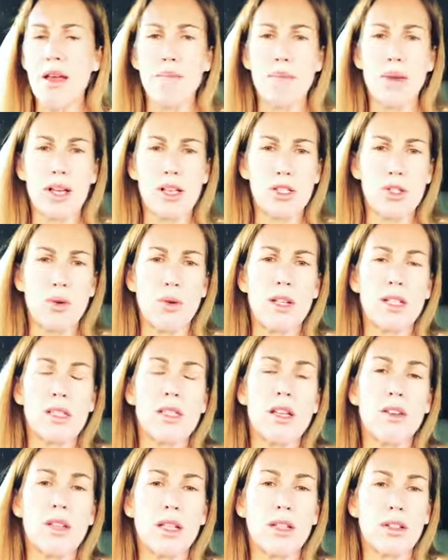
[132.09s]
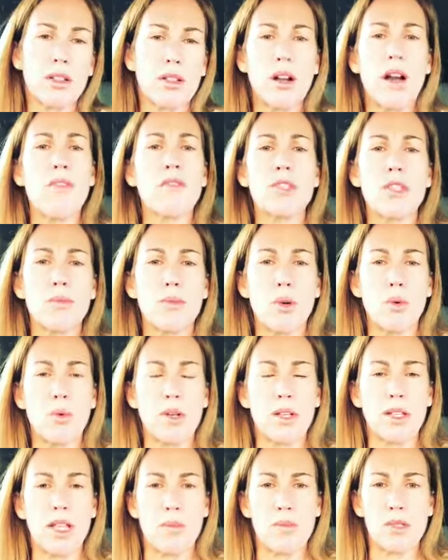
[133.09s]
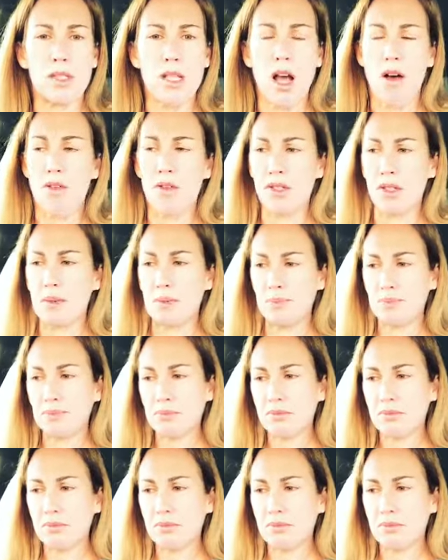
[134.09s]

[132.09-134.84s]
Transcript: because you can tell that they're comfortable with themselves